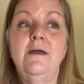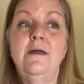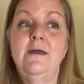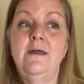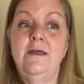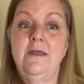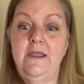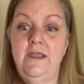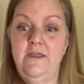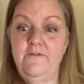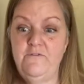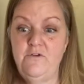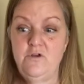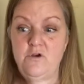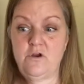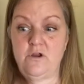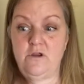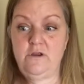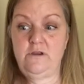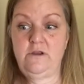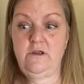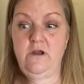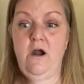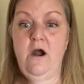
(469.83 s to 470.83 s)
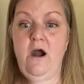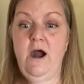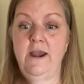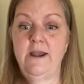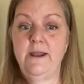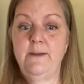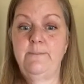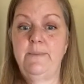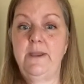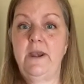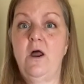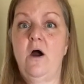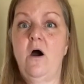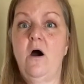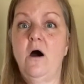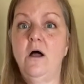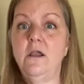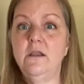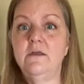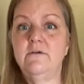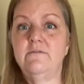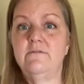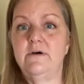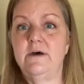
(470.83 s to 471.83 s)
if you're caught up in
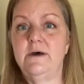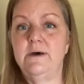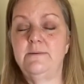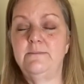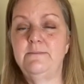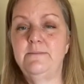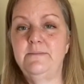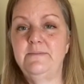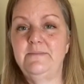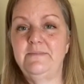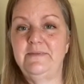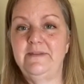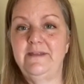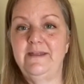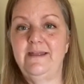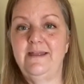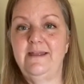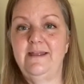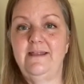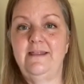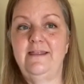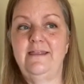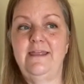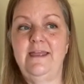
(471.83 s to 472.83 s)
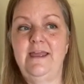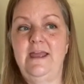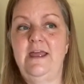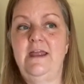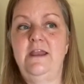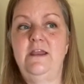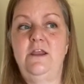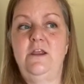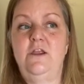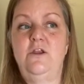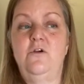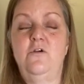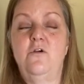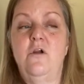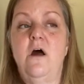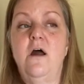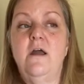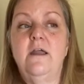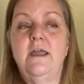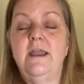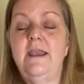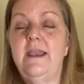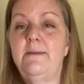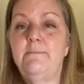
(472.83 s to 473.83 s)
all of them, then you're
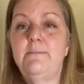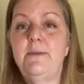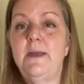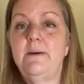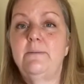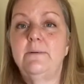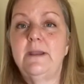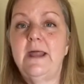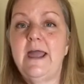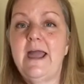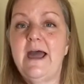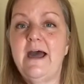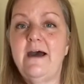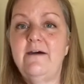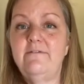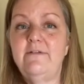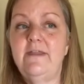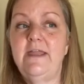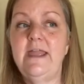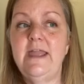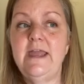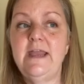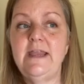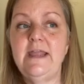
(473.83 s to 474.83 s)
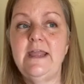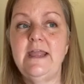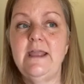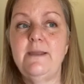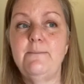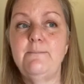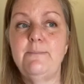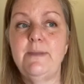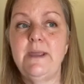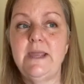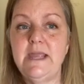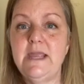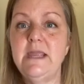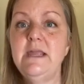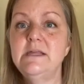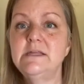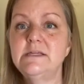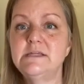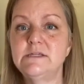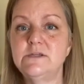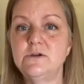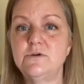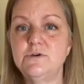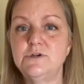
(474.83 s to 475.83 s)
not going to be able to have any
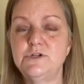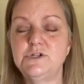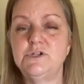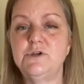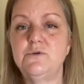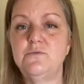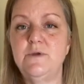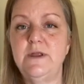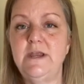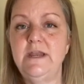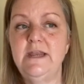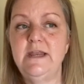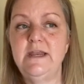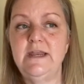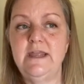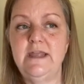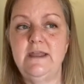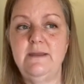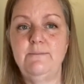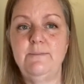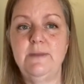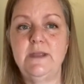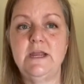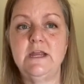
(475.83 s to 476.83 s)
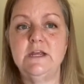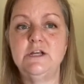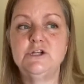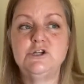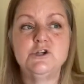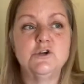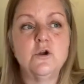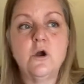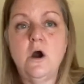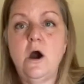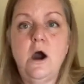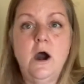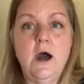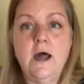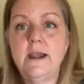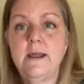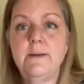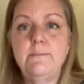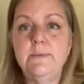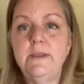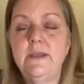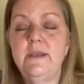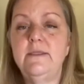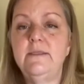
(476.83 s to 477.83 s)
peace or serenity because you're caught
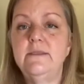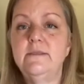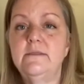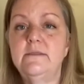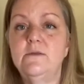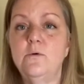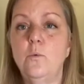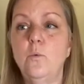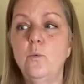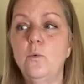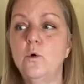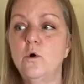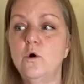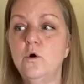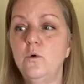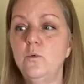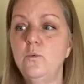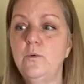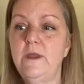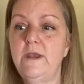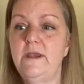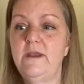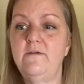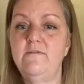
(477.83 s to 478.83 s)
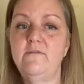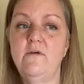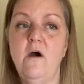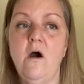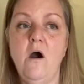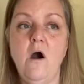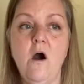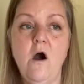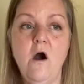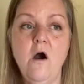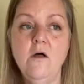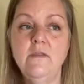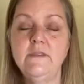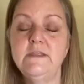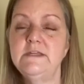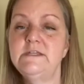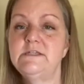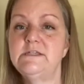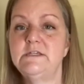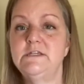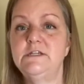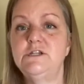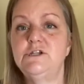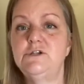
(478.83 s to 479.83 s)
up in the whirlwind of all
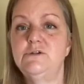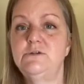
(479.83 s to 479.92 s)
these issues